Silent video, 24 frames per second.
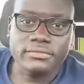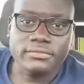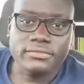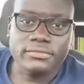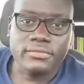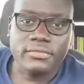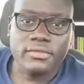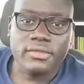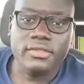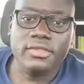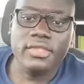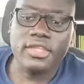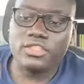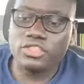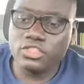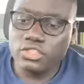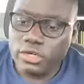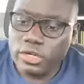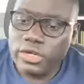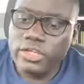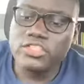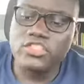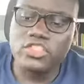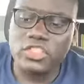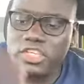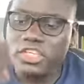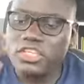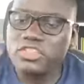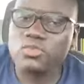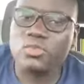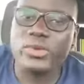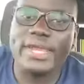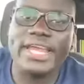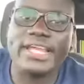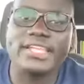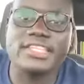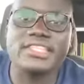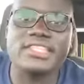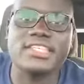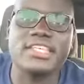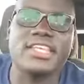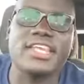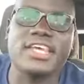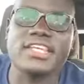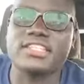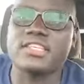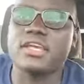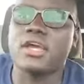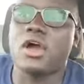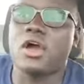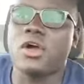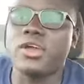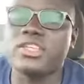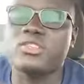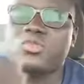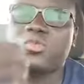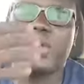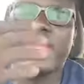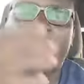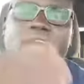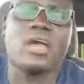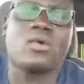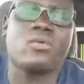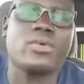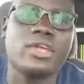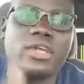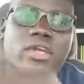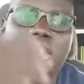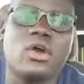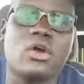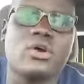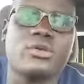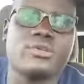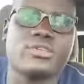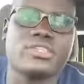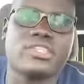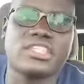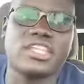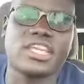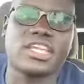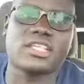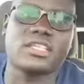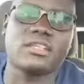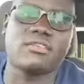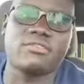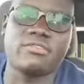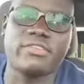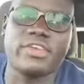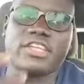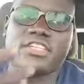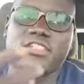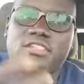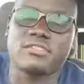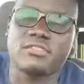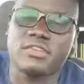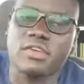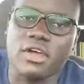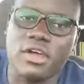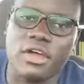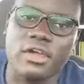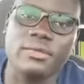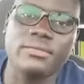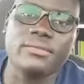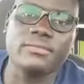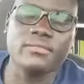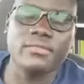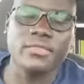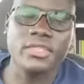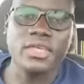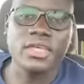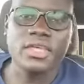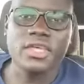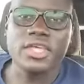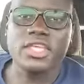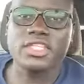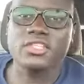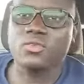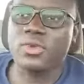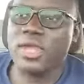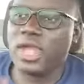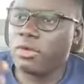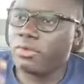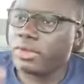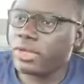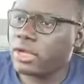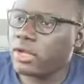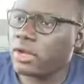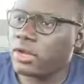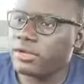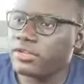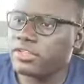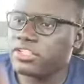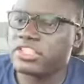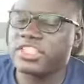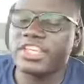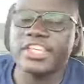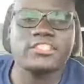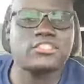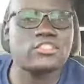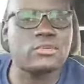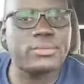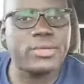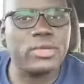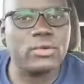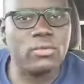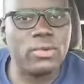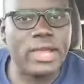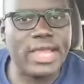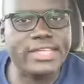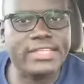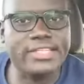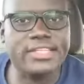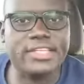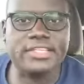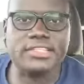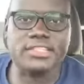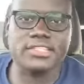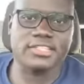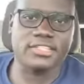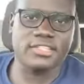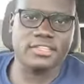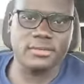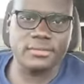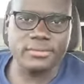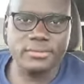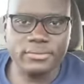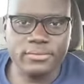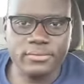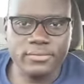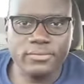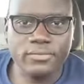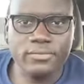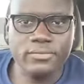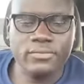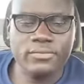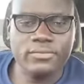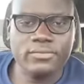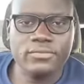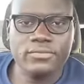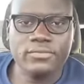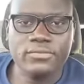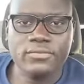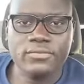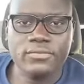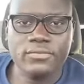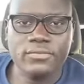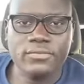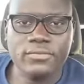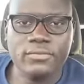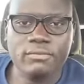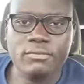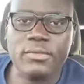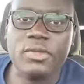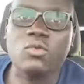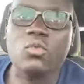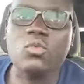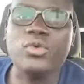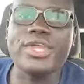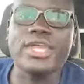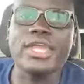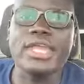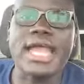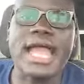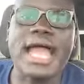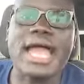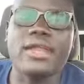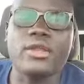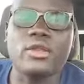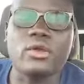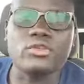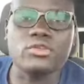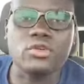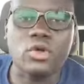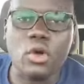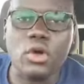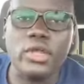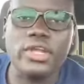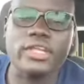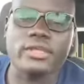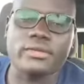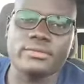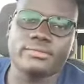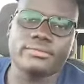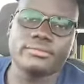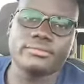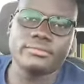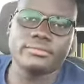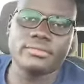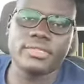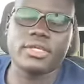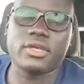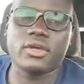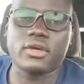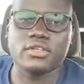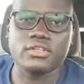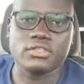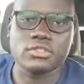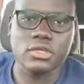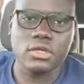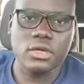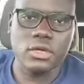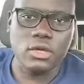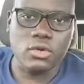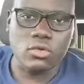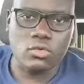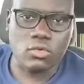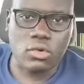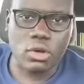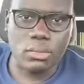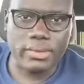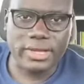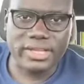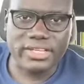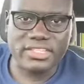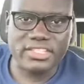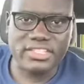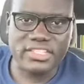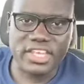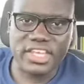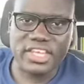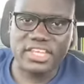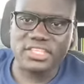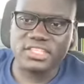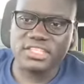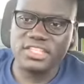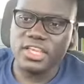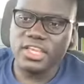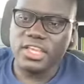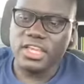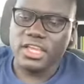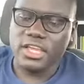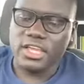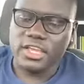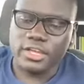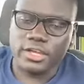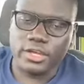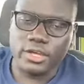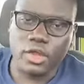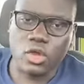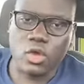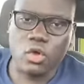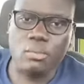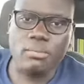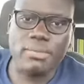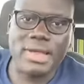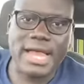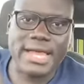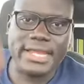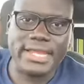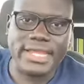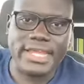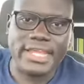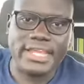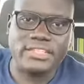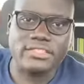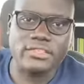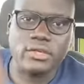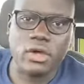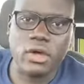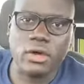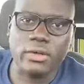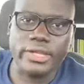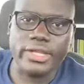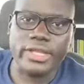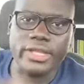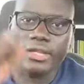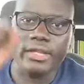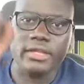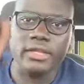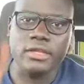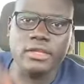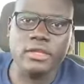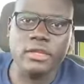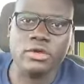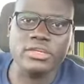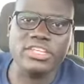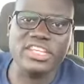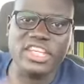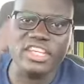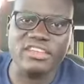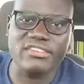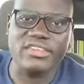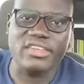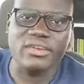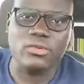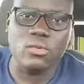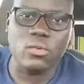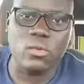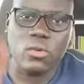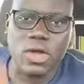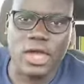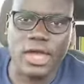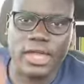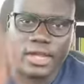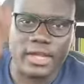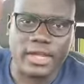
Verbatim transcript: The church is where sinners go. It's where we go to seek the face of God. It's where we go to seek to be righteous. But we are not holy because Romans says nobody is holy, not even one.